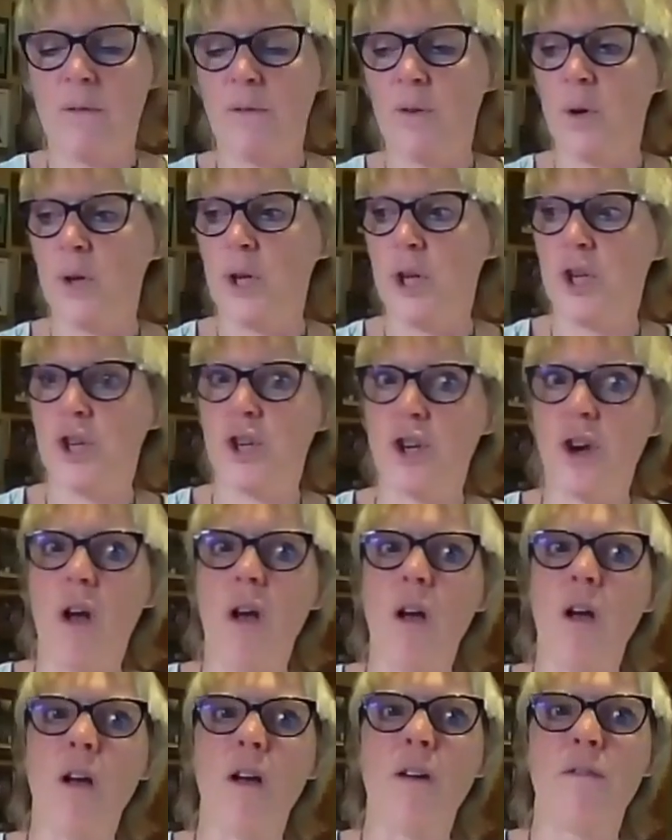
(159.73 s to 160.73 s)
I've got a
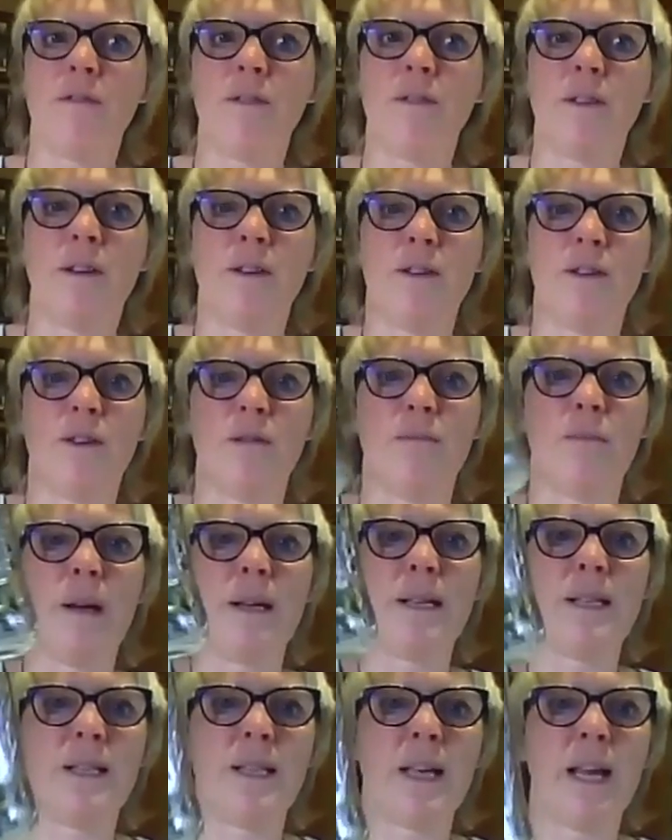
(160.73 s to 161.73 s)
jar full of them.
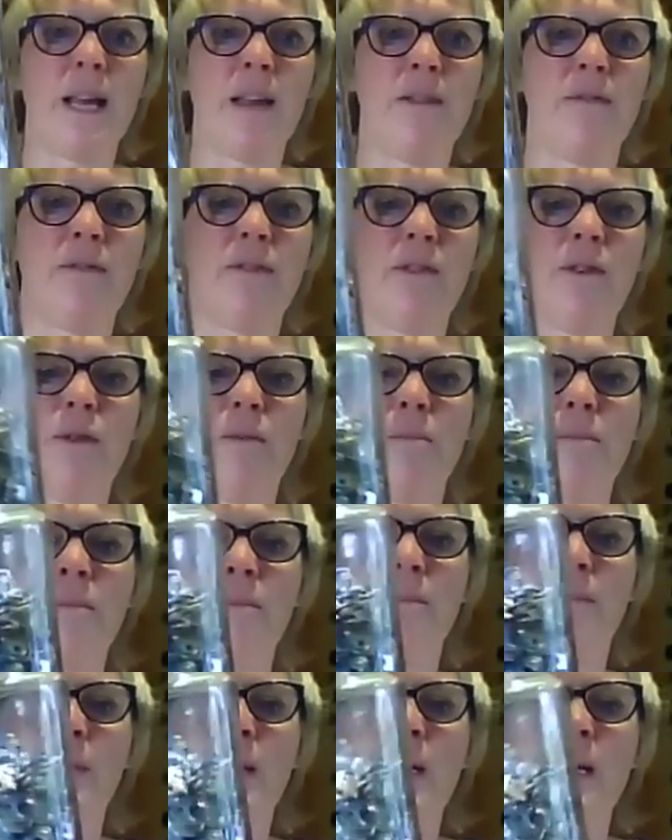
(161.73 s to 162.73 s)
I save
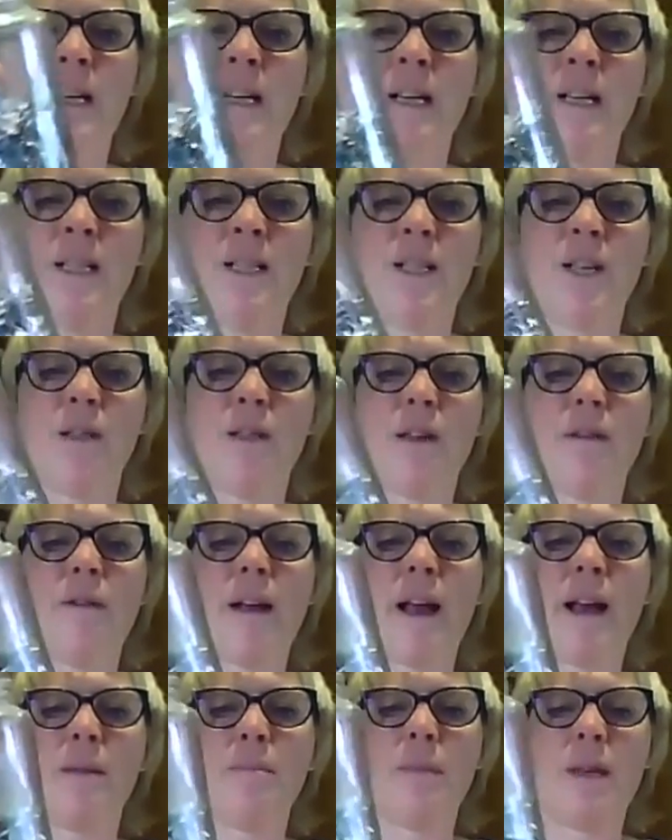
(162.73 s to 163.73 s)
them. So they're
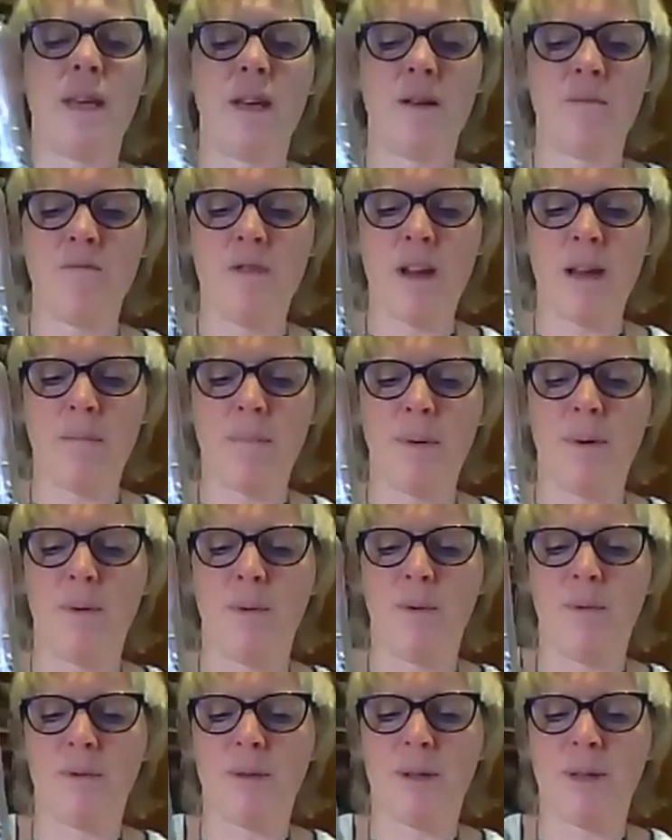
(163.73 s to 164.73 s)
aluminium ring
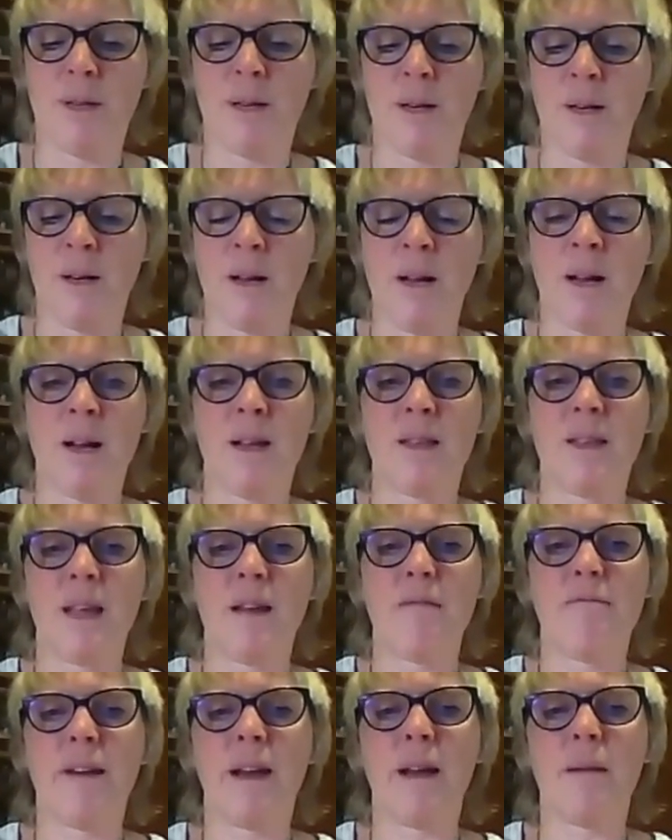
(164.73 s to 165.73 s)
pulls.
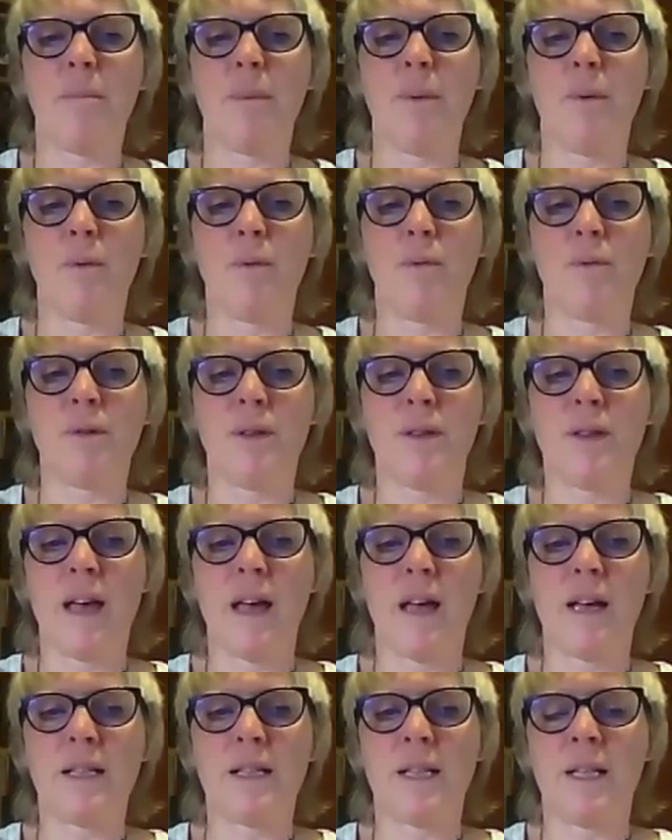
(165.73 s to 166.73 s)
They're ring pulls
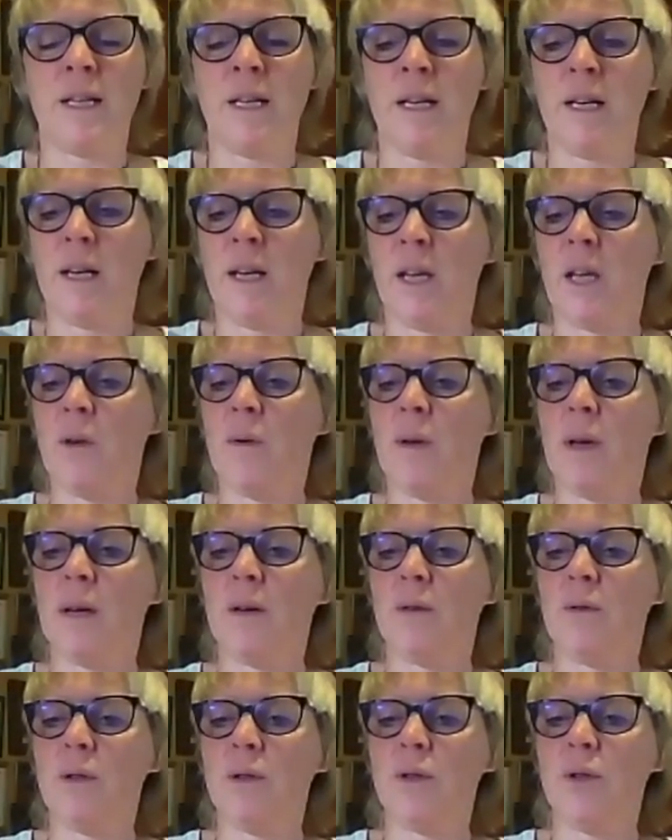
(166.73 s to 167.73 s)
that you
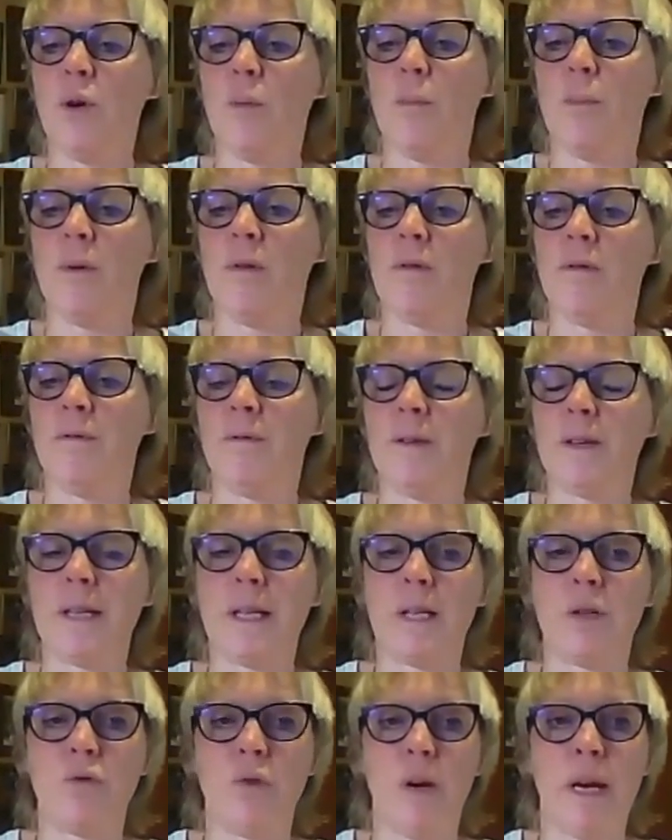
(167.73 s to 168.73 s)
get on the top of
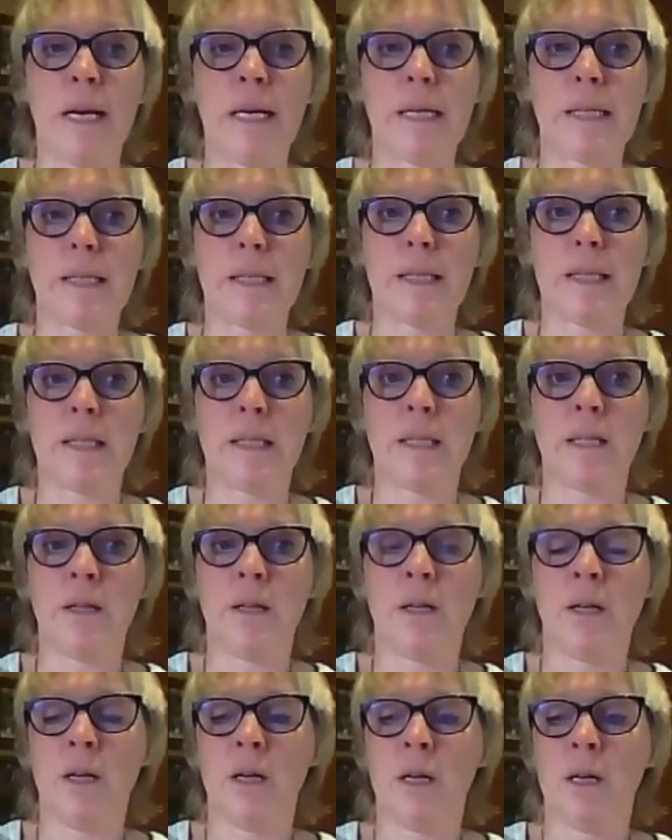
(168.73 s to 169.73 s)
fizzy drinks,
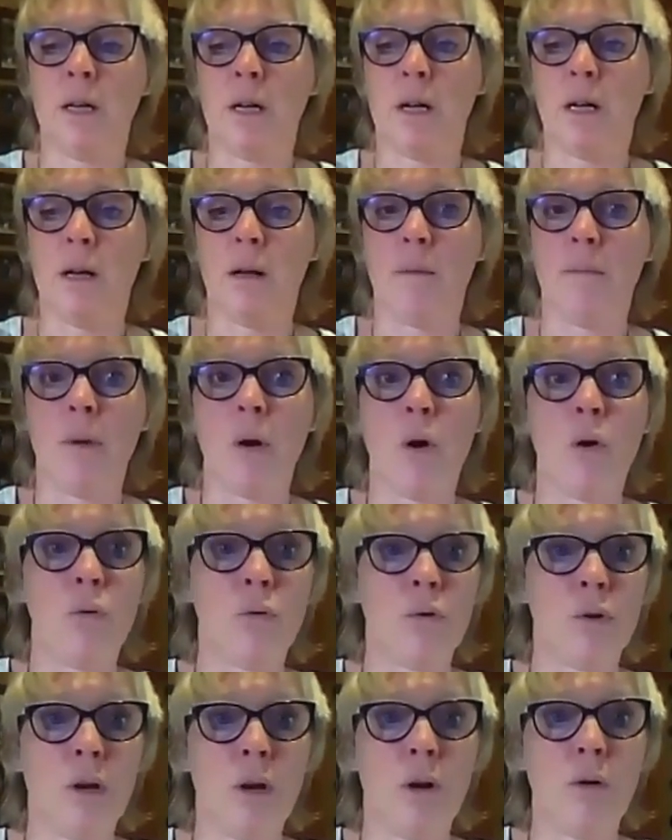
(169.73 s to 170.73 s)

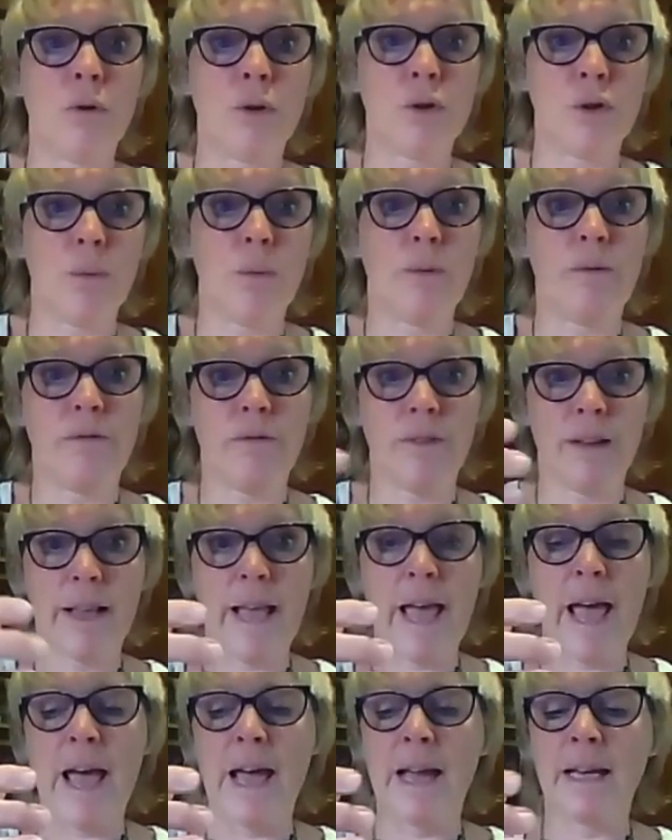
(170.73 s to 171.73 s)
on the top of
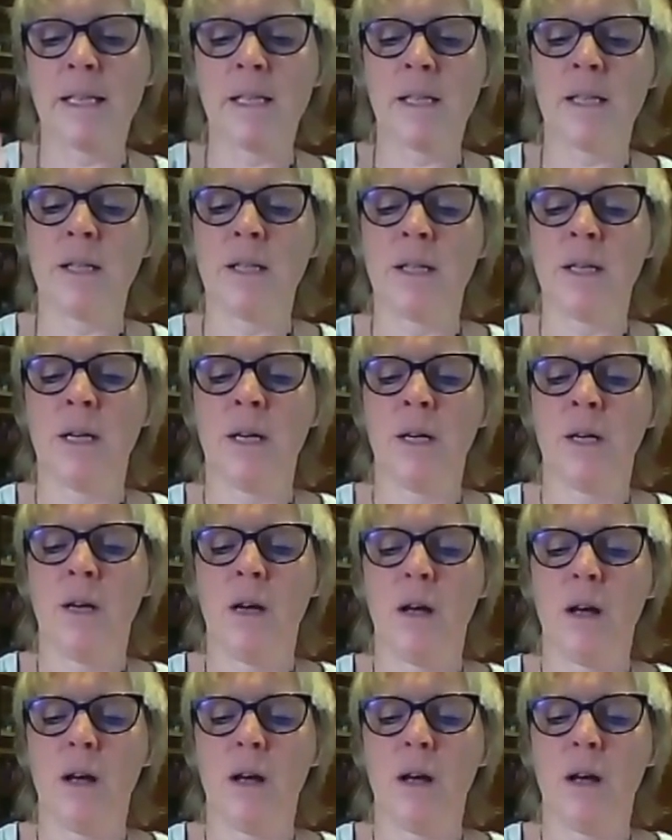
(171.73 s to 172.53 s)
cans.